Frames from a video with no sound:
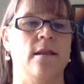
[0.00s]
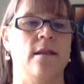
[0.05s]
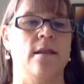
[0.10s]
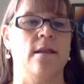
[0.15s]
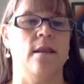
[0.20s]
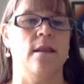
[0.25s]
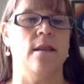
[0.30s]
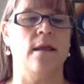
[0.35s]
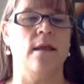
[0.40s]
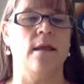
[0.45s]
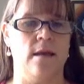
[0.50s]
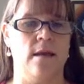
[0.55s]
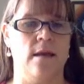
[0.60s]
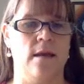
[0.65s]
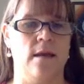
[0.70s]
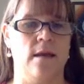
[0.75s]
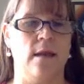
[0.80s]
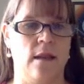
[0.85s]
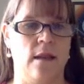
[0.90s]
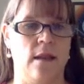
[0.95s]
it
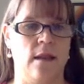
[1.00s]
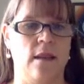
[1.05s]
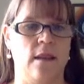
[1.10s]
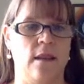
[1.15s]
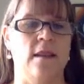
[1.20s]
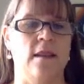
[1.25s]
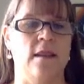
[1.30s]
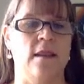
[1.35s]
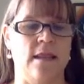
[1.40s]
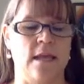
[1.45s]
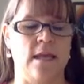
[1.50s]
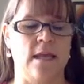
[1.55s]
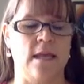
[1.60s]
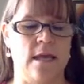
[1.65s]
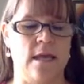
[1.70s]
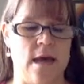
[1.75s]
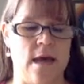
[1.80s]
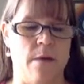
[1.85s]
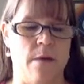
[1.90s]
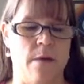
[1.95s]
that
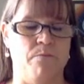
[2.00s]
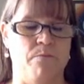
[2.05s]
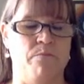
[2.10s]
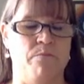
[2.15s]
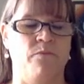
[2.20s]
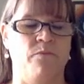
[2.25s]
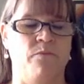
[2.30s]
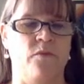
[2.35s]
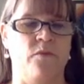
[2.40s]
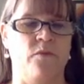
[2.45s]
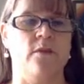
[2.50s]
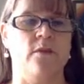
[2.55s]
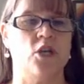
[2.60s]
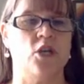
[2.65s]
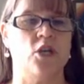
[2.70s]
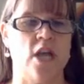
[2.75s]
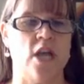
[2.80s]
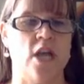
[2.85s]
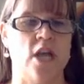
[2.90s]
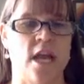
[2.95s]
the
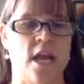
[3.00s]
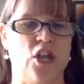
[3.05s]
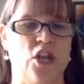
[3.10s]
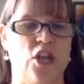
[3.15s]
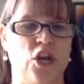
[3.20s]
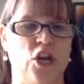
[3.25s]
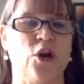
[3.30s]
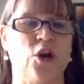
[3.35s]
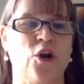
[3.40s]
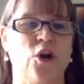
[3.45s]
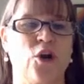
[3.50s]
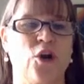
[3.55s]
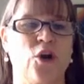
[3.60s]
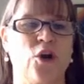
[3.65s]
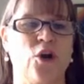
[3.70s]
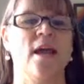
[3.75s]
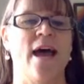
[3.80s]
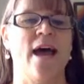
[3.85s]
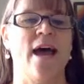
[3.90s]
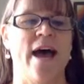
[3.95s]
change that occurred
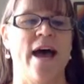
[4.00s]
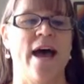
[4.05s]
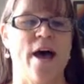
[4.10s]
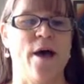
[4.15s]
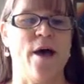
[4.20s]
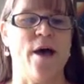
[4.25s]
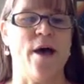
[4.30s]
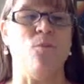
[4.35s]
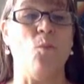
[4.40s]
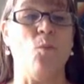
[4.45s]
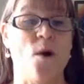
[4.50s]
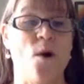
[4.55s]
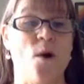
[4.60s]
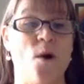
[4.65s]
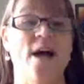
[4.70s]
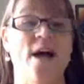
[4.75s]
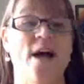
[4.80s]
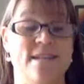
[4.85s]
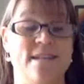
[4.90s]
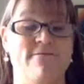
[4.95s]
was
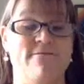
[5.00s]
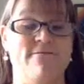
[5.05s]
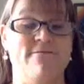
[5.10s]
in fact